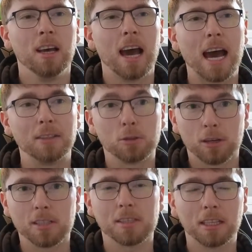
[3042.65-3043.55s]
and
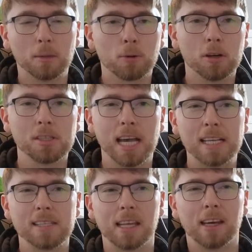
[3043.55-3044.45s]
trusting the
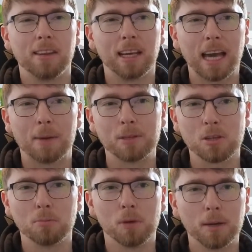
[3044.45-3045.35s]
process, then I think
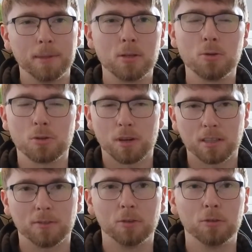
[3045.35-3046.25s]
Amazon might be too
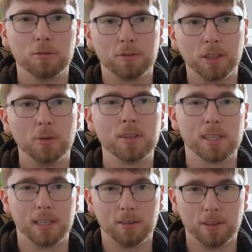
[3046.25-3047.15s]
stressful for you as an
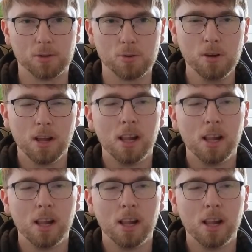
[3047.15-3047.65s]
individual.